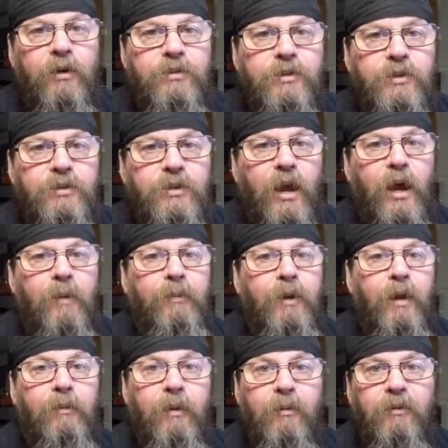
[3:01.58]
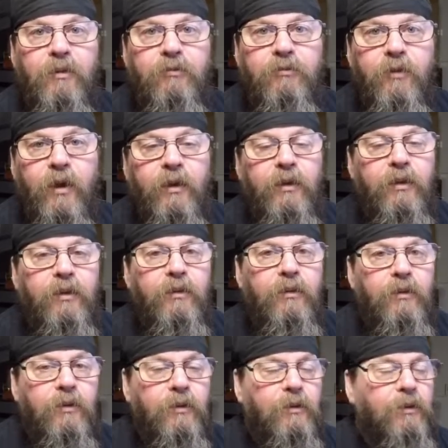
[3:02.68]
the shop and I'm able to find it,
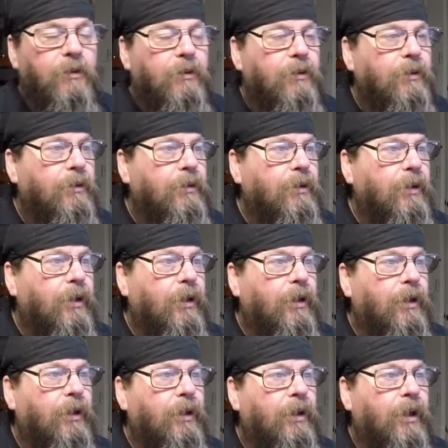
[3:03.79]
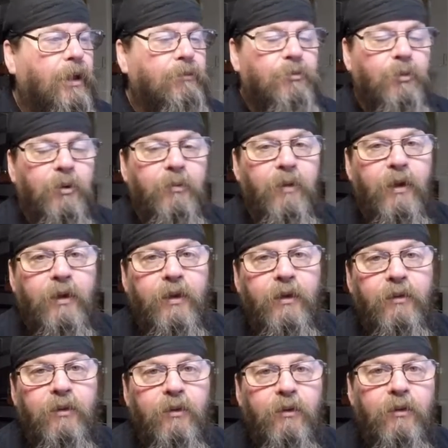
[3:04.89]
and I have to put it back in
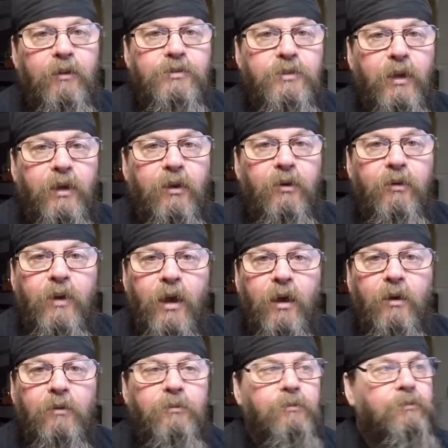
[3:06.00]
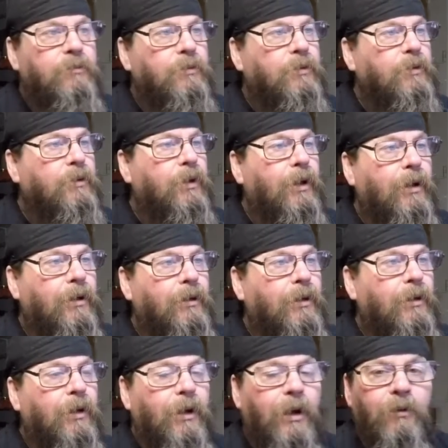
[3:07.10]
there. At least I know now
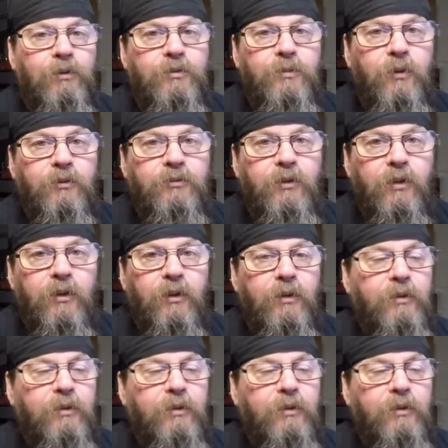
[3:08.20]
how it's supposed to look.